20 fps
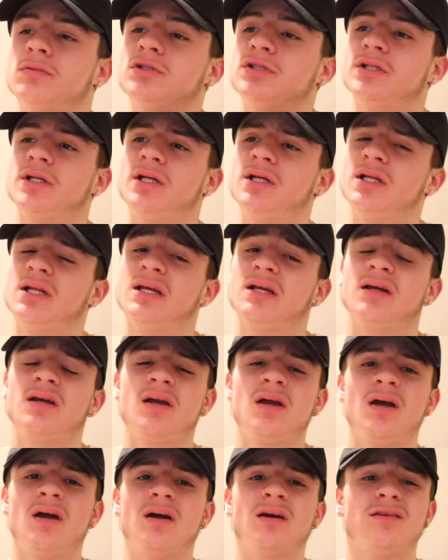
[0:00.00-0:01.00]
you're eating.
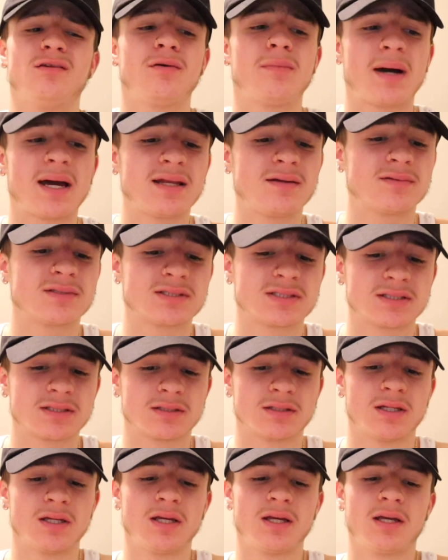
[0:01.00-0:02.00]
Nobody wants
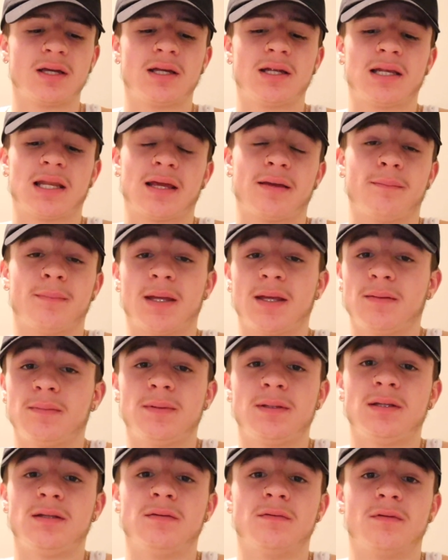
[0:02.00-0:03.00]
to, like,
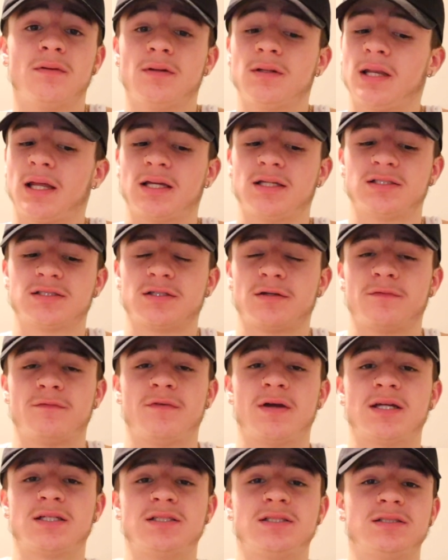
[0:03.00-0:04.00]
maybe like some
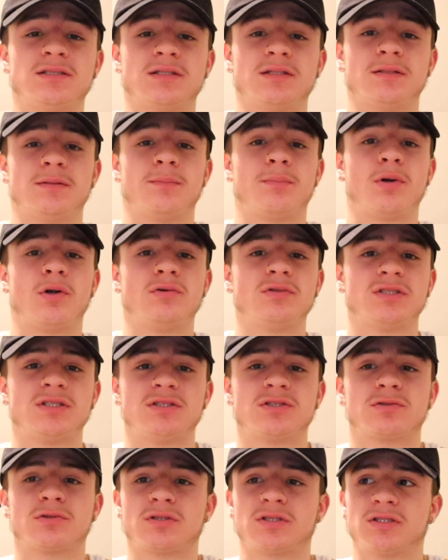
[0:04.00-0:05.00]
veggies and protein
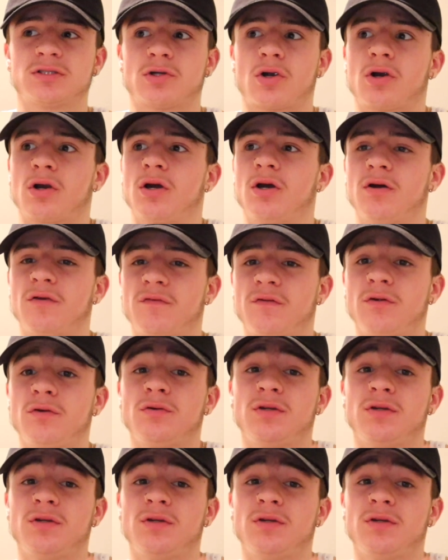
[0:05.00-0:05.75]
sources are good for you.